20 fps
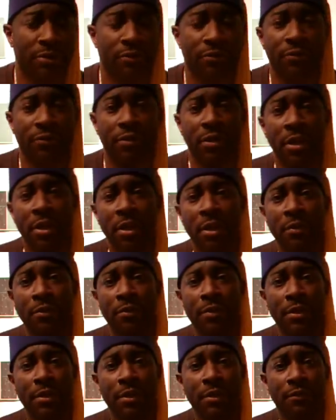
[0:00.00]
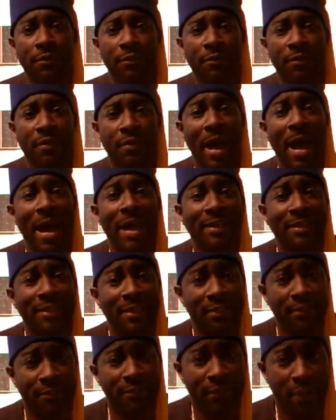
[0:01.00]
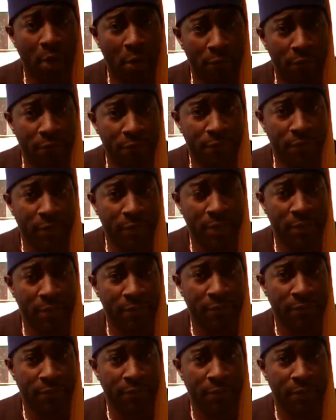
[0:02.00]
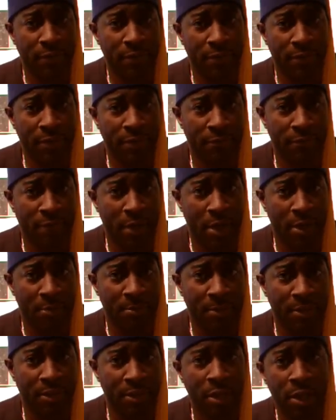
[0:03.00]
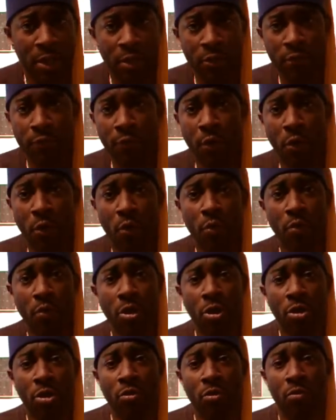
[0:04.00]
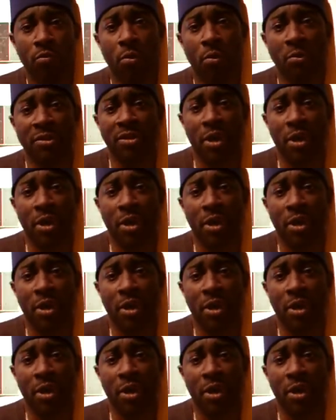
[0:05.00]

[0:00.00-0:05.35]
This, the society itself is the environment. So when we